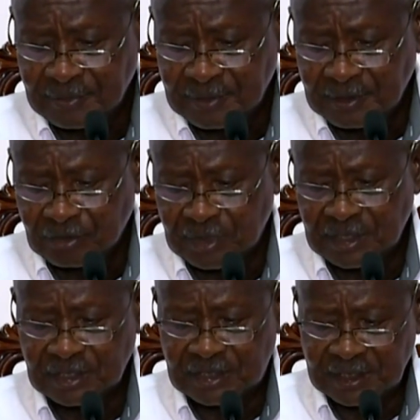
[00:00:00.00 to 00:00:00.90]
to an
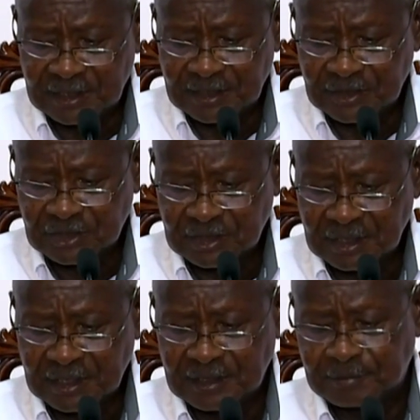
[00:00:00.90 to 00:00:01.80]
intelligence
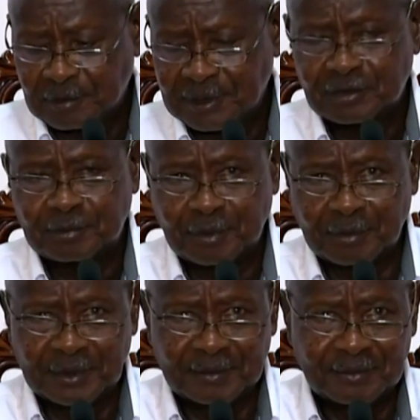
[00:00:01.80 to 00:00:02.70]
and diplomatic
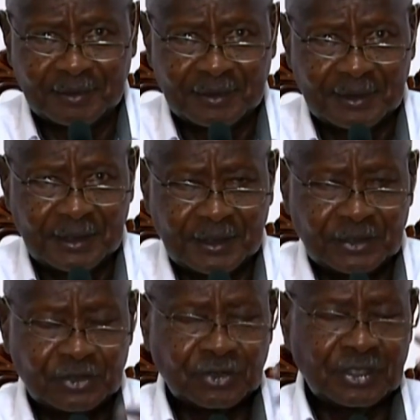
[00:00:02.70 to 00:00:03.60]
problem.
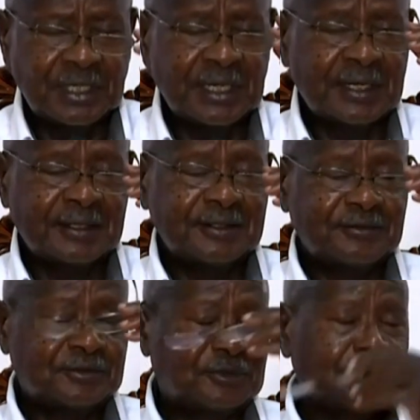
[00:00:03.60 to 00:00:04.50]
So here,
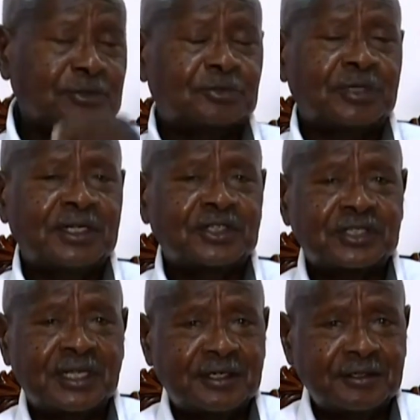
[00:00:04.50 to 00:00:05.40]
for you to
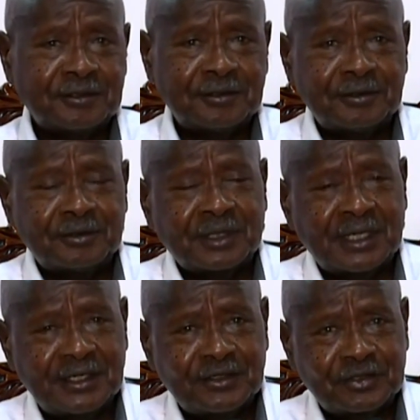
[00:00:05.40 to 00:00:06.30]
understand
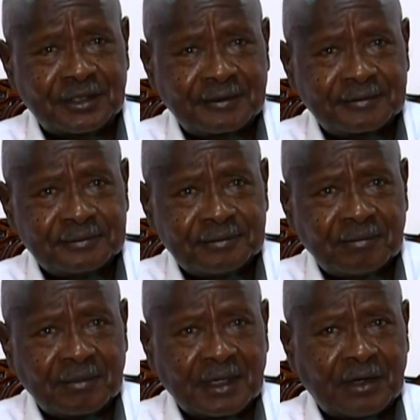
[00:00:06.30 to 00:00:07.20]
Ugandans,
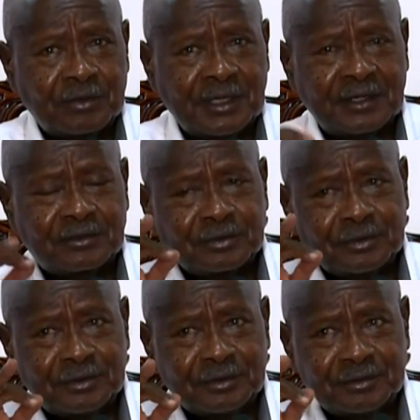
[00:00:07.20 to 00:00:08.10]
I would like
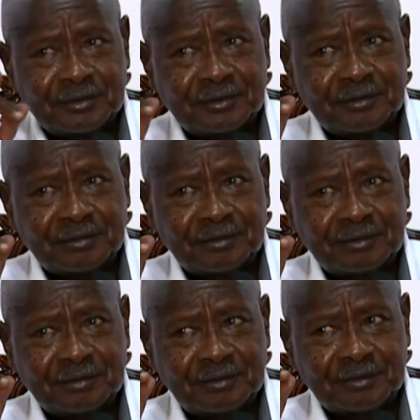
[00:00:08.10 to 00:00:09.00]
to
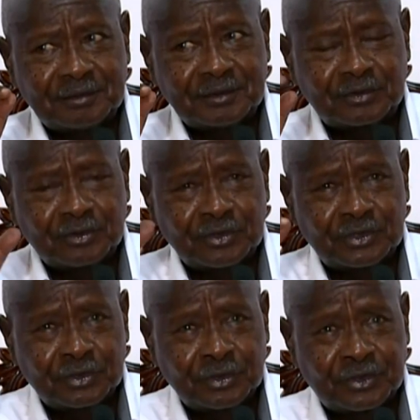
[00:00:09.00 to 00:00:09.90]
introduce
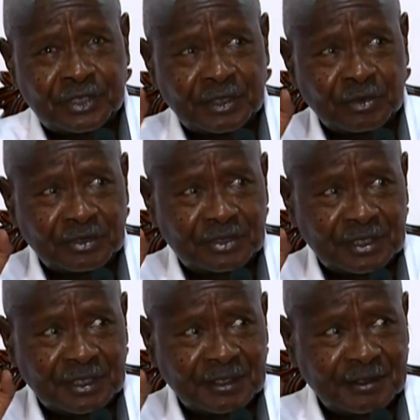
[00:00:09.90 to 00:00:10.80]
those three,
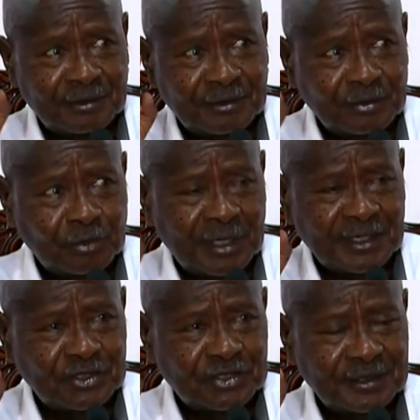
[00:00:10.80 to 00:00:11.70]
three words.